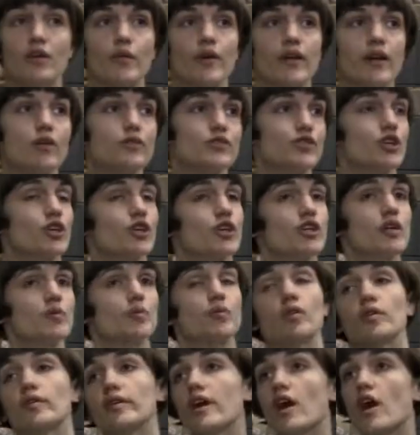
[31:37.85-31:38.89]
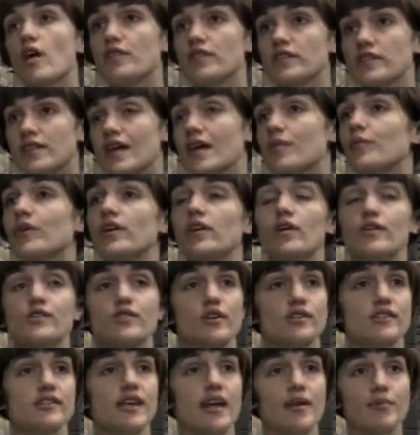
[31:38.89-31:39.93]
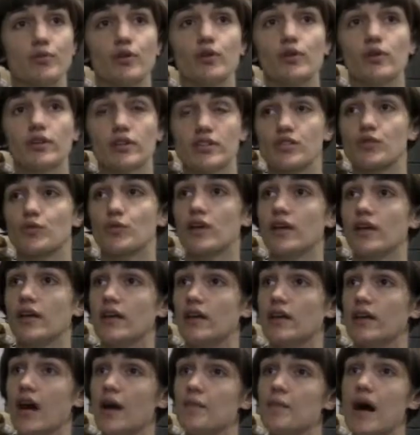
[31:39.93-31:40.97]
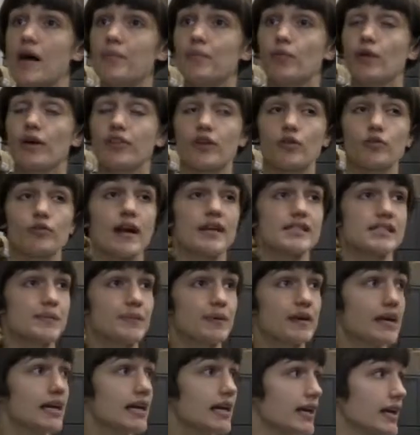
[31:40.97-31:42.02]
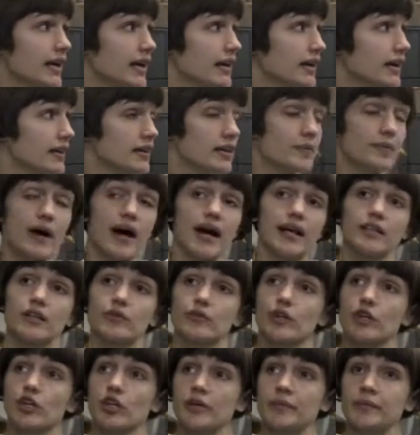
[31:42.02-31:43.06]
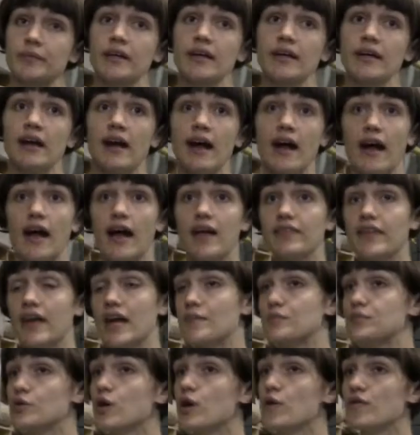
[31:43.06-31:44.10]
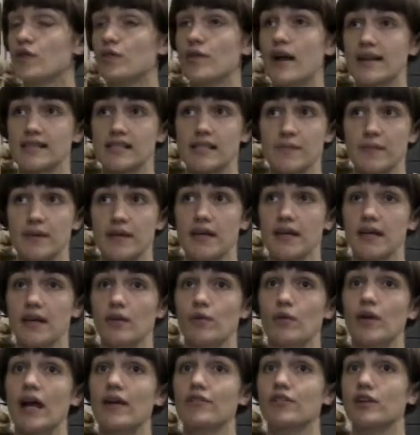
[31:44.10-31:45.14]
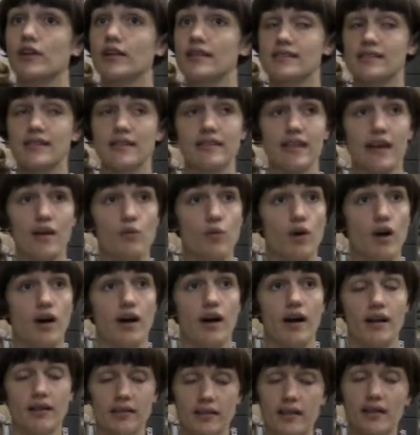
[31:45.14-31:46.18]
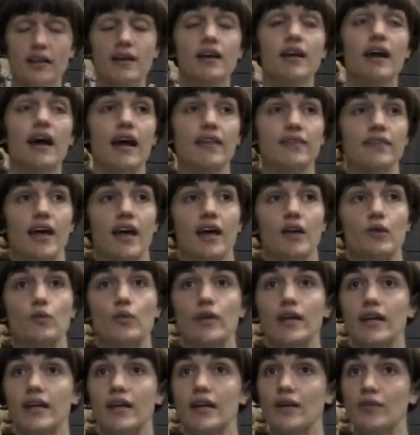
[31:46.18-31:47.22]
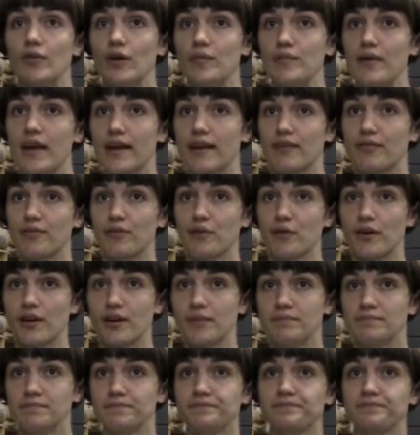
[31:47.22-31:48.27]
We don't turn the brewery over to them. We use our same brewers. We come up with a recipe in the pilot room, and they approve a recipe, whatever it is that they want, and then we make it for them.